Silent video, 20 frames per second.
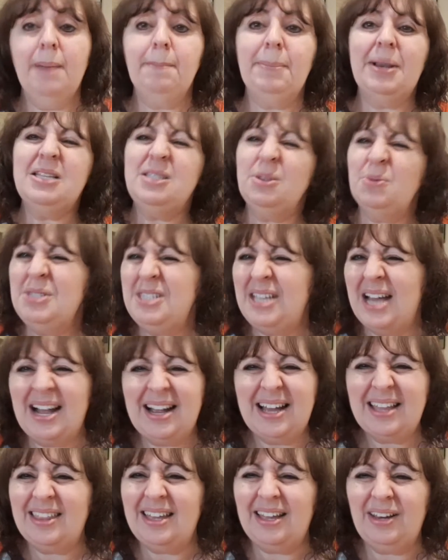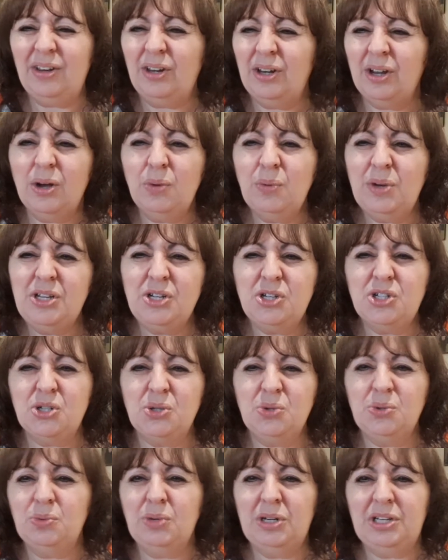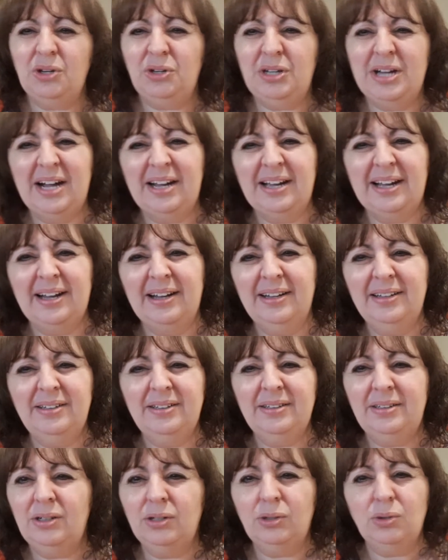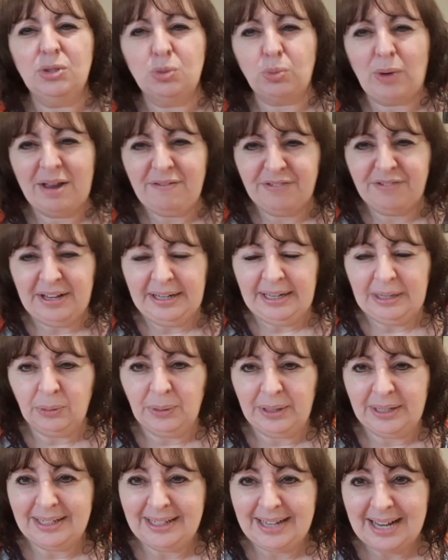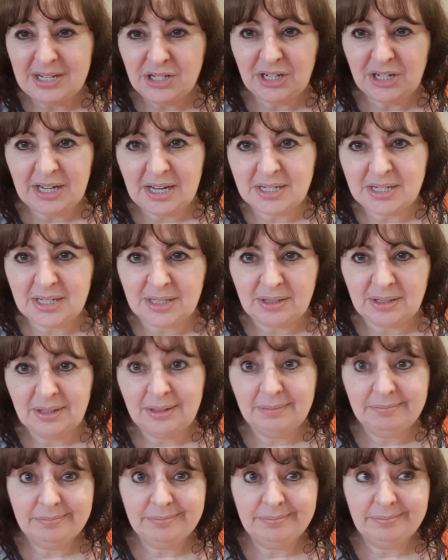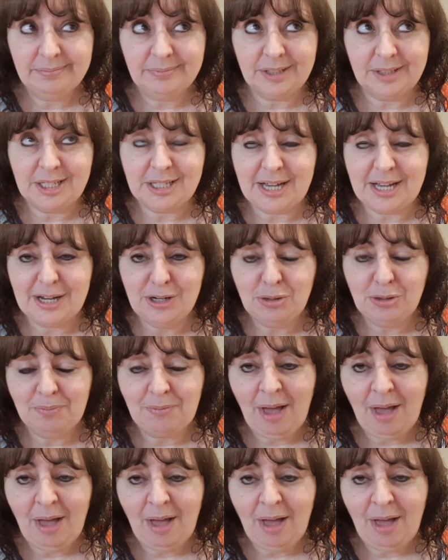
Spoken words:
Plus, I was younger then. You know, when you're younger, you lose weight fairly quickly. As you get to this age,